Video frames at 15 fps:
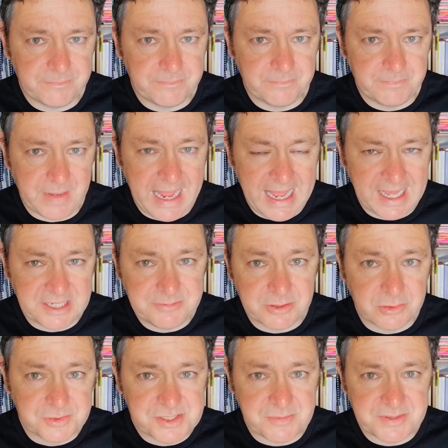bad, but
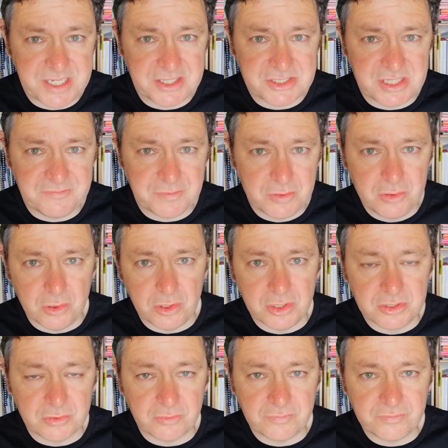also potentially for
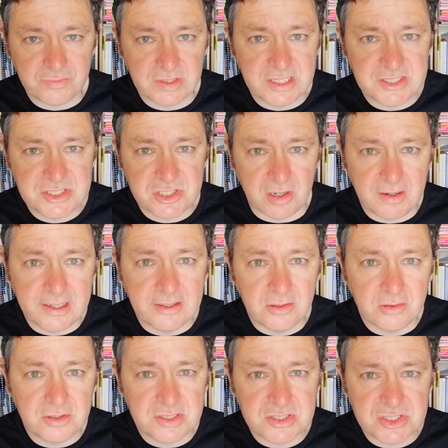good, or for at least
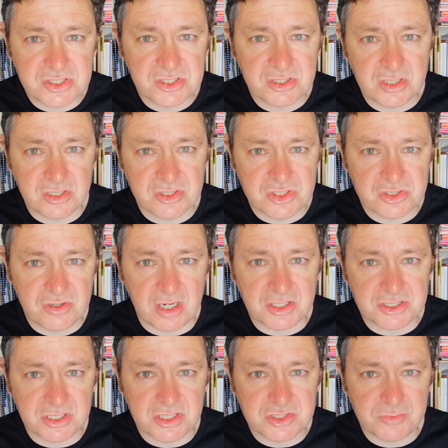dialogue and
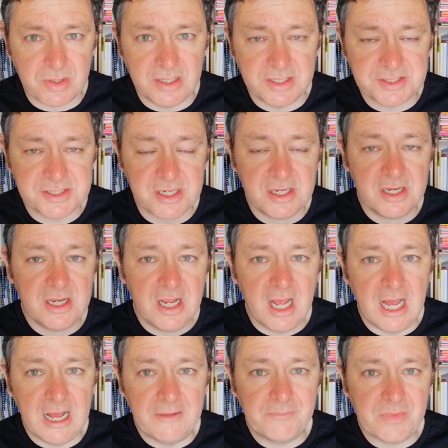construction, as well as
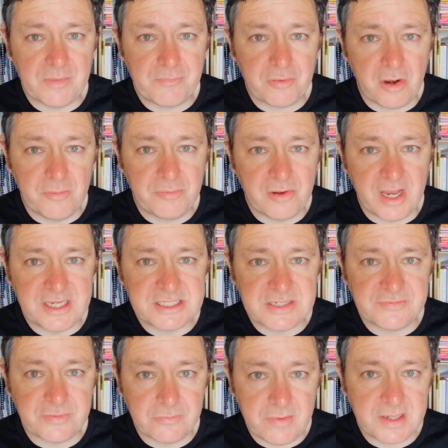appropriated
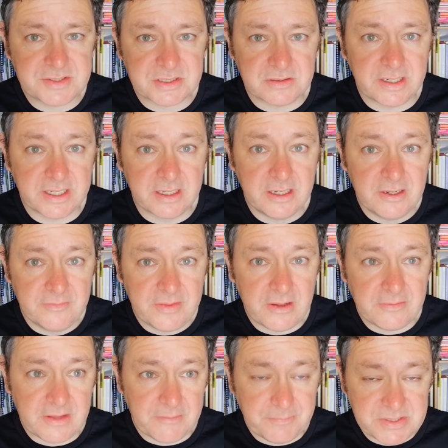for rhetoric, their
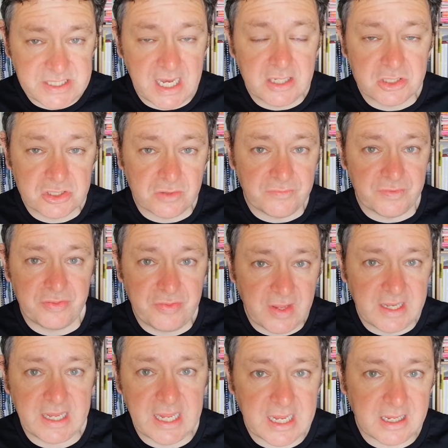potential for
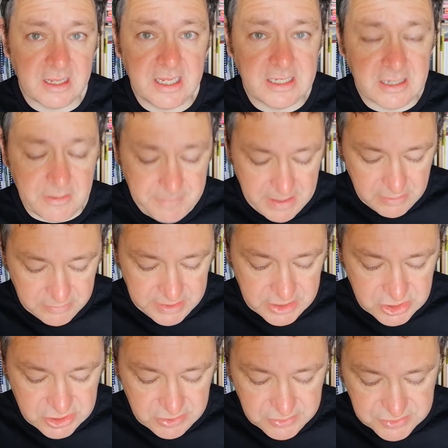thinking about
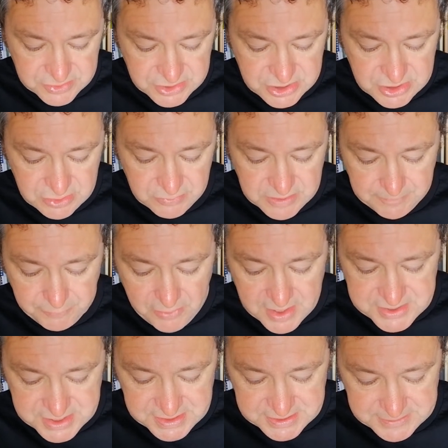issues to do with the
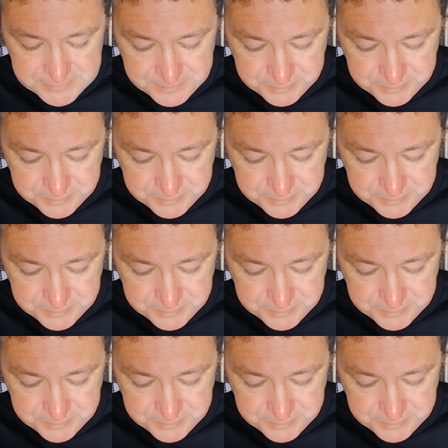present.